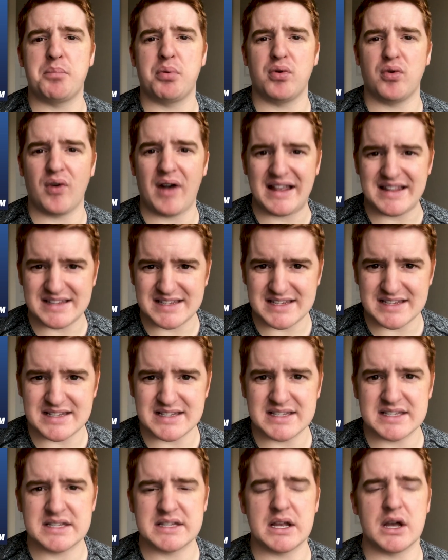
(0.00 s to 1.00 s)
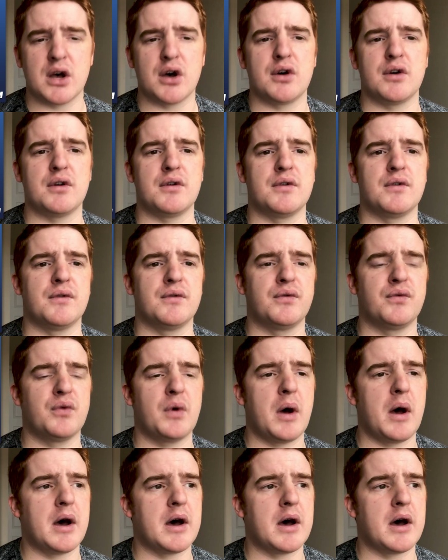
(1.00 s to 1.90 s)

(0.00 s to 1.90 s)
prices of